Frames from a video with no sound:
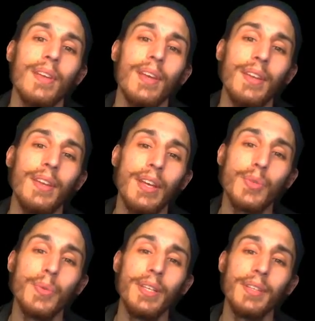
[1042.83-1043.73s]
And as
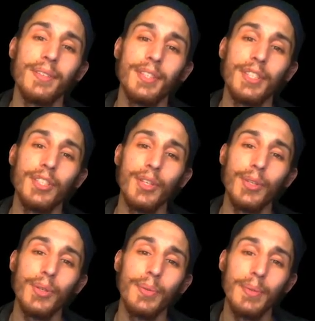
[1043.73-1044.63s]
we
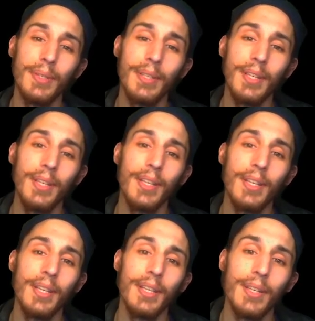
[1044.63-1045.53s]
continue
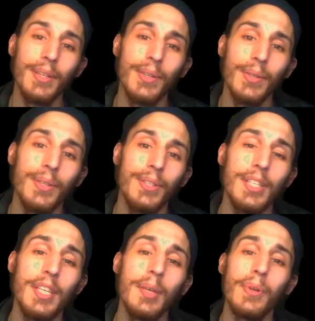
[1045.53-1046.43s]
to
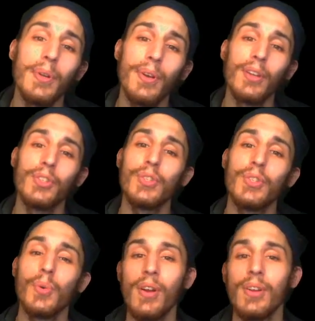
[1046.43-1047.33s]
keep in our conscious
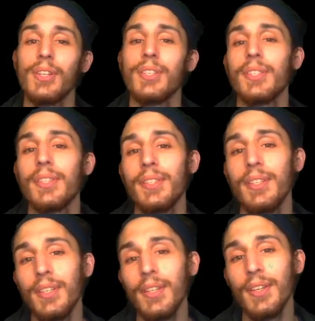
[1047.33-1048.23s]
awareness
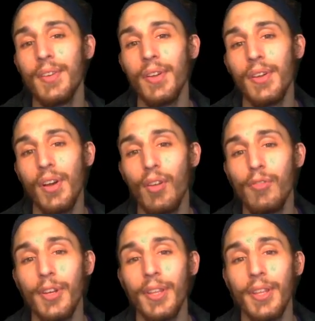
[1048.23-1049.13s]
our
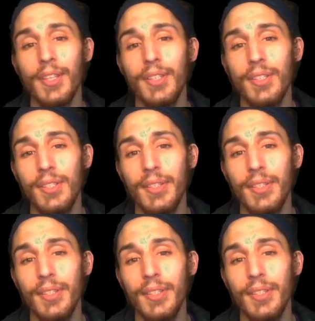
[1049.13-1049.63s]
feelings,